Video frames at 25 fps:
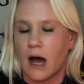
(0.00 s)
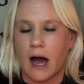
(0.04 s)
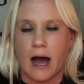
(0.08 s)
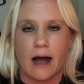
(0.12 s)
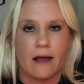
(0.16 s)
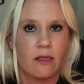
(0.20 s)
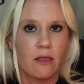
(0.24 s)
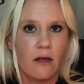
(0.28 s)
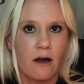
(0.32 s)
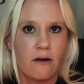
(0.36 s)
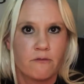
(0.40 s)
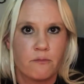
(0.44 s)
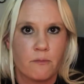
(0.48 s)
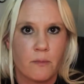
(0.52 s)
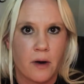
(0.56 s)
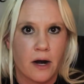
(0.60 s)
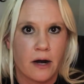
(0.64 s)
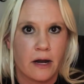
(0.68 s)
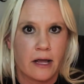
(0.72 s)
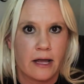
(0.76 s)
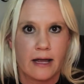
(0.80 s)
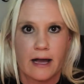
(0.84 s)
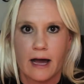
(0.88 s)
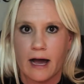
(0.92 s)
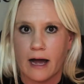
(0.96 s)
I love
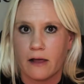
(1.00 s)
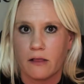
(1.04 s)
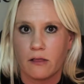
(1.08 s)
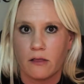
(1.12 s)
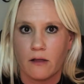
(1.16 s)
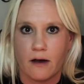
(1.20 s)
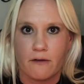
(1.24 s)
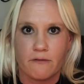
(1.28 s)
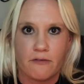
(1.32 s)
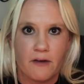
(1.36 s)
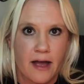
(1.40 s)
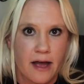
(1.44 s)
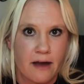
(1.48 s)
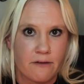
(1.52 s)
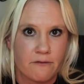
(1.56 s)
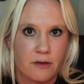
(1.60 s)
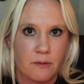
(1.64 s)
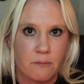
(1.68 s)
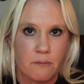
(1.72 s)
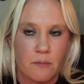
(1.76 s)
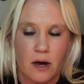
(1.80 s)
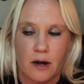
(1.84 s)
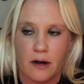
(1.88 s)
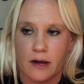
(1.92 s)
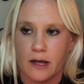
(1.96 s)
money. I love
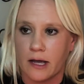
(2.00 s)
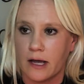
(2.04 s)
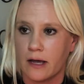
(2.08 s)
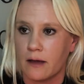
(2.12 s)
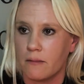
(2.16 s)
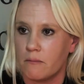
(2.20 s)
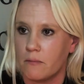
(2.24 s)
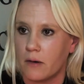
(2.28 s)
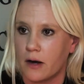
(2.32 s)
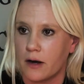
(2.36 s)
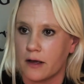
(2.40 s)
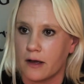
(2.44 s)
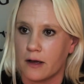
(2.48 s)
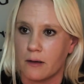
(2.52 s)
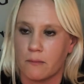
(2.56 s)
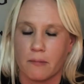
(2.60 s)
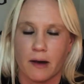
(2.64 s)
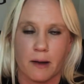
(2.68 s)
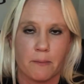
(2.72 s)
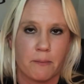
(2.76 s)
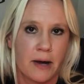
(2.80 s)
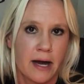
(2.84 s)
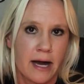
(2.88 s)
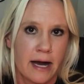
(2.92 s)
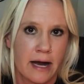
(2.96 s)
having money in
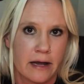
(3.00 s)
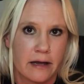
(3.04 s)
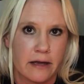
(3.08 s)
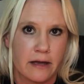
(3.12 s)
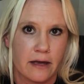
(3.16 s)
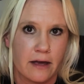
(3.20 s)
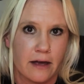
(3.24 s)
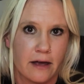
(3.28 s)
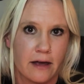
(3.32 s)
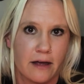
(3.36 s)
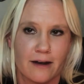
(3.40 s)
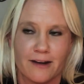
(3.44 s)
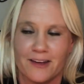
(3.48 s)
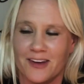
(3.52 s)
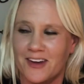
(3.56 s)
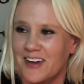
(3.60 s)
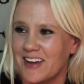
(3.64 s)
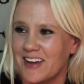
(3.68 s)
my pocket,